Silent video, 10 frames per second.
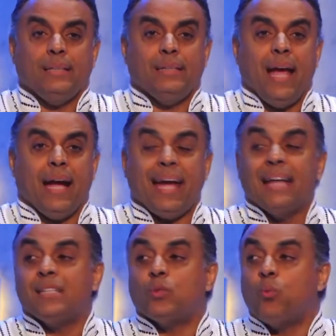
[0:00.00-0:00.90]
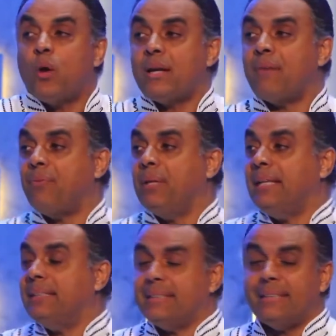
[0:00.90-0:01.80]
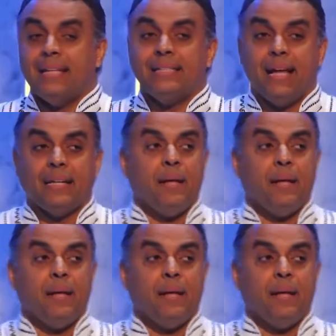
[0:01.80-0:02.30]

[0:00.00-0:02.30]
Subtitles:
A curse is wonderful in the sense that